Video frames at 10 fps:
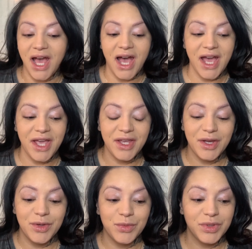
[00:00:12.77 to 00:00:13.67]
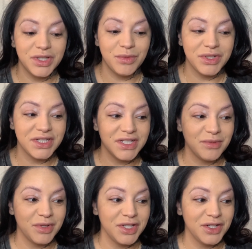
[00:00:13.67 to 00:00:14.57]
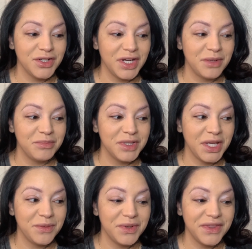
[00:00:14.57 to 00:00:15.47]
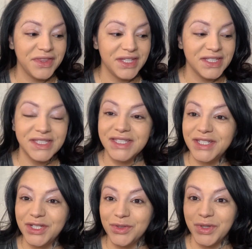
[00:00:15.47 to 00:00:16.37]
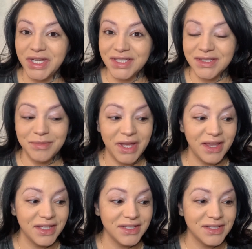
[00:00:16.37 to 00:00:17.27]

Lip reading: I really wanted to come on here and play with the Sydney Grace palette,